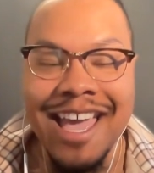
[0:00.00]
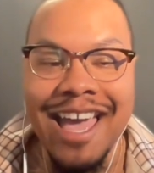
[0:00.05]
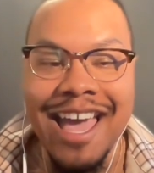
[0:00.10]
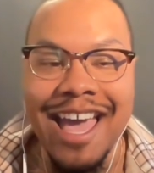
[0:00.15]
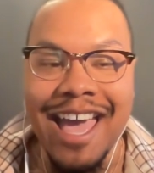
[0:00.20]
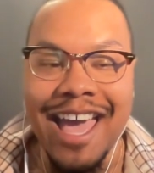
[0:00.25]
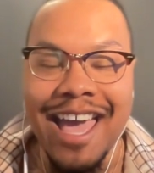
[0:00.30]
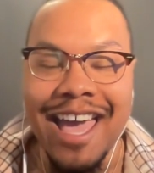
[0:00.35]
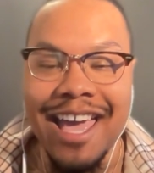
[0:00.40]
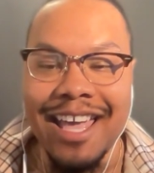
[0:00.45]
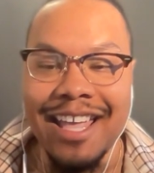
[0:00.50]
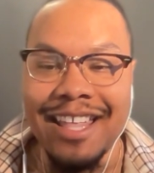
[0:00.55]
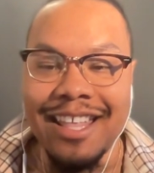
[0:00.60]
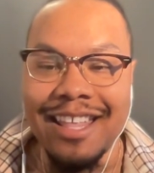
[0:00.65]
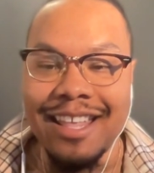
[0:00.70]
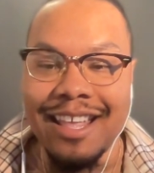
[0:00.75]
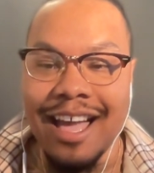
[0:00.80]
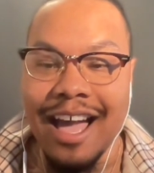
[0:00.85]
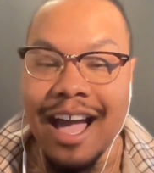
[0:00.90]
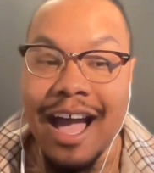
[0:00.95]
Mm-hmm.
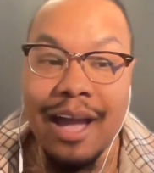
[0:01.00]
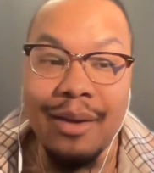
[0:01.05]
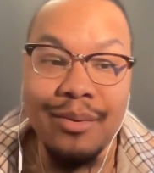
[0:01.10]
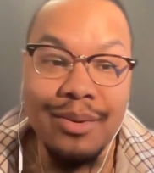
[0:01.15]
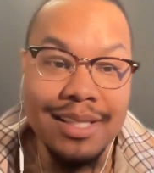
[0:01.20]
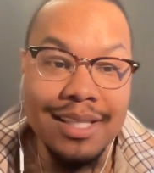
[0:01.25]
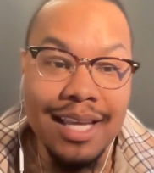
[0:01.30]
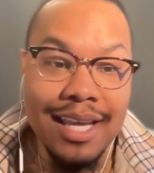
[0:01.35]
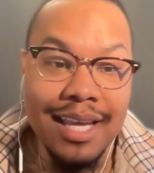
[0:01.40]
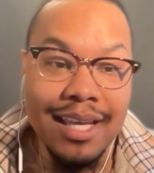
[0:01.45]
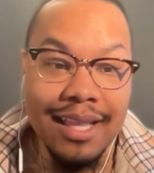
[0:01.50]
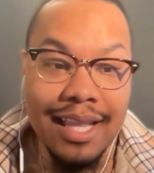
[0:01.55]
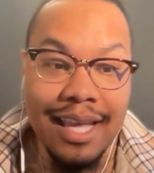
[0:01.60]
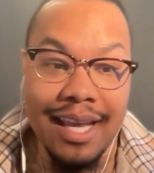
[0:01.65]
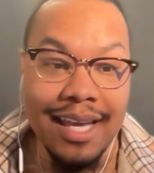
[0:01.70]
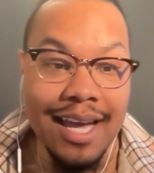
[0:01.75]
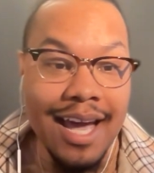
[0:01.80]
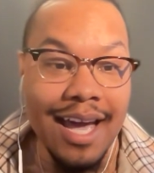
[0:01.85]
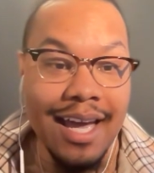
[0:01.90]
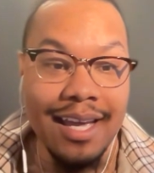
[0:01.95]
And I would say,
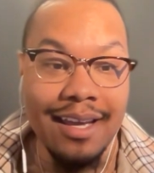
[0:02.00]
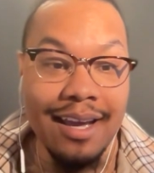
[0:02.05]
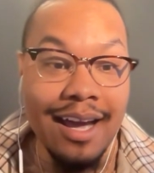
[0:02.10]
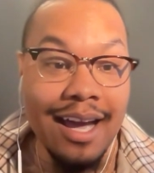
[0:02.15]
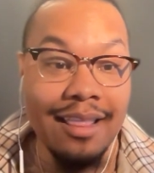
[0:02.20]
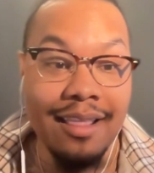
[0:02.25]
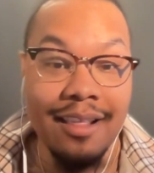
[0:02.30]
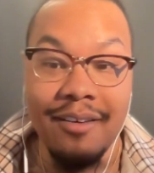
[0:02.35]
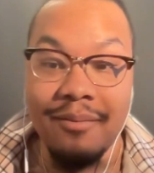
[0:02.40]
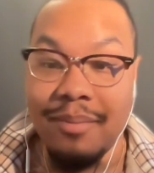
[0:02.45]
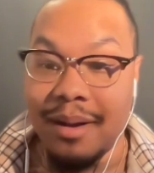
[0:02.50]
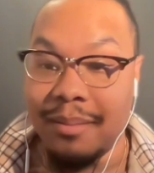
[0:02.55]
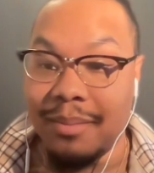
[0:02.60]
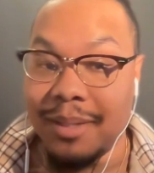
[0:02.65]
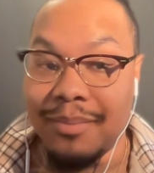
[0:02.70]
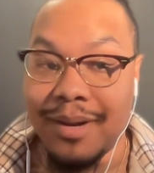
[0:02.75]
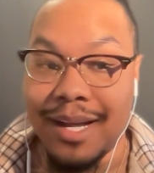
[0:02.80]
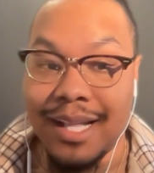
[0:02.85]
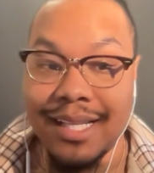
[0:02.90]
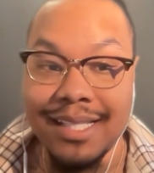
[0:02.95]
like, I love
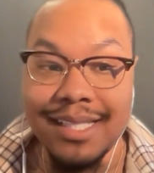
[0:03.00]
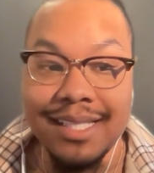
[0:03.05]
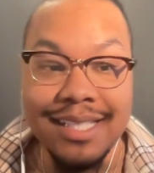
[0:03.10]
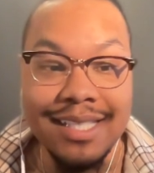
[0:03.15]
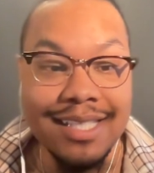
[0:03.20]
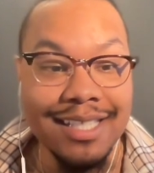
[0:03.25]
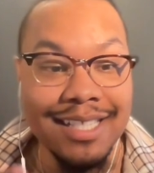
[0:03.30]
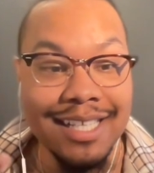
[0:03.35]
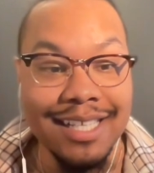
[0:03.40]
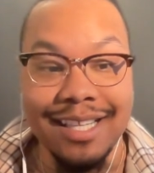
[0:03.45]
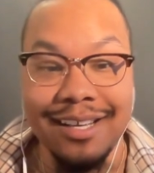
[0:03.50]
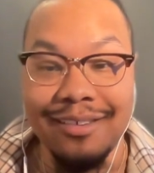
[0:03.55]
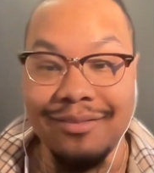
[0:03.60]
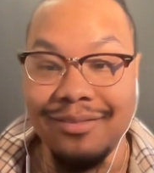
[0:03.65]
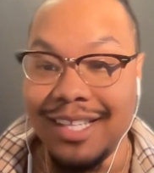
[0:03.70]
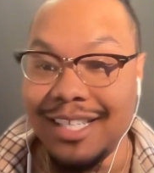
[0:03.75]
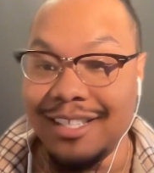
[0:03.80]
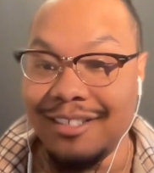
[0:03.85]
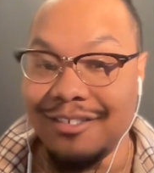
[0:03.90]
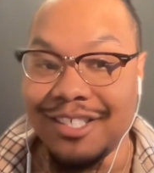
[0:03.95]
public policy and I love
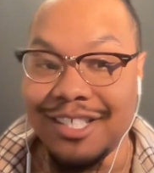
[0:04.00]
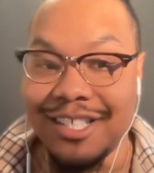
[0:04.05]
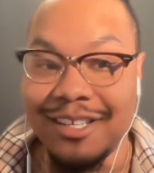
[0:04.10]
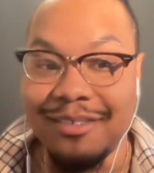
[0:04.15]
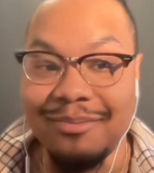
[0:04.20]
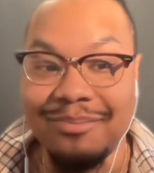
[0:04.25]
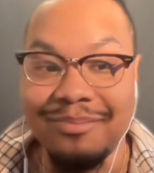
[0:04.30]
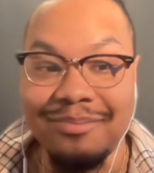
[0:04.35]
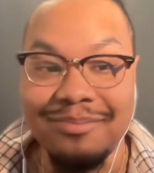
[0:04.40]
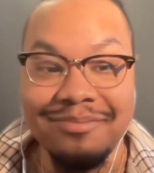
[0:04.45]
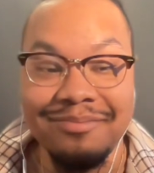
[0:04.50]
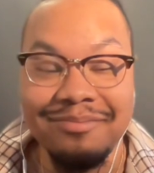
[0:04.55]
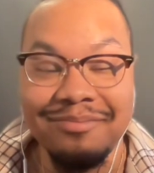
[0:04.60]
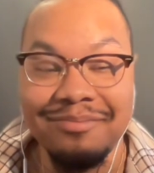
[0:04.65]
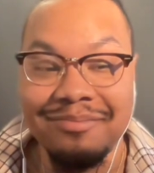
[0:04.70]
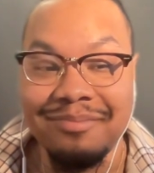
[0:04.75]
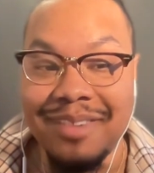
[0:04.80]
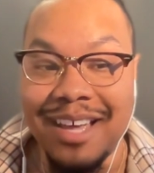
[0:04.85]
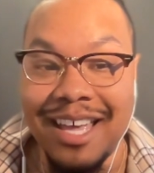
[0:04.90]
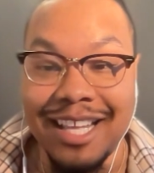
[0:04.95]
leadership
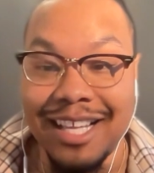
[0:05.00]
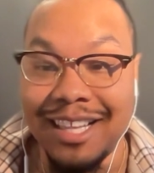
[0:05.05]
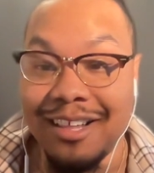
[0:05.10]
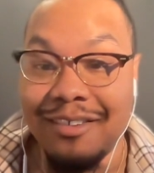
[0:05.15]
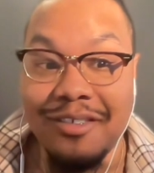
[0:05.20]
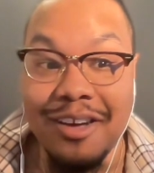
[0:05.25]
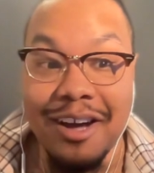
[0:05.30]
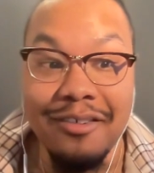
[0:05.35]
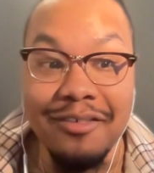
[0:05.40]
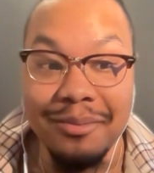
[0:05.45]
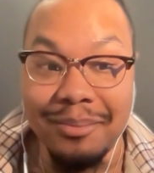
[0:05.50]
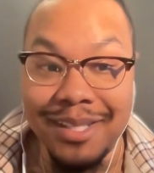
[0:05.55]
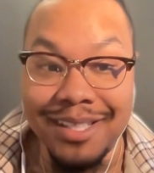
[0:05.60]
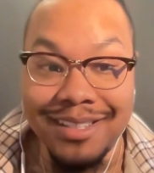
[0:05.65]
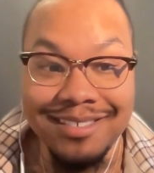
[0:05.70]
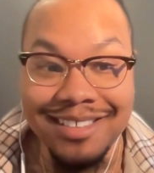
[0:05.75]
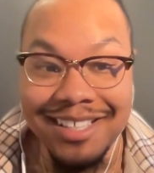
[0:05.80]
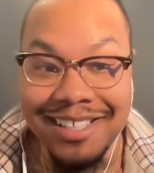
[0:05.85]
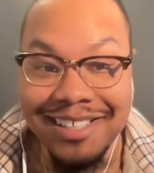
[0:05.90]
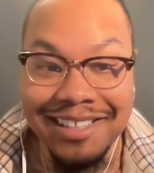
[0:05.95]
and I love
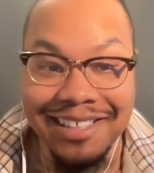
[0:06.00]
government.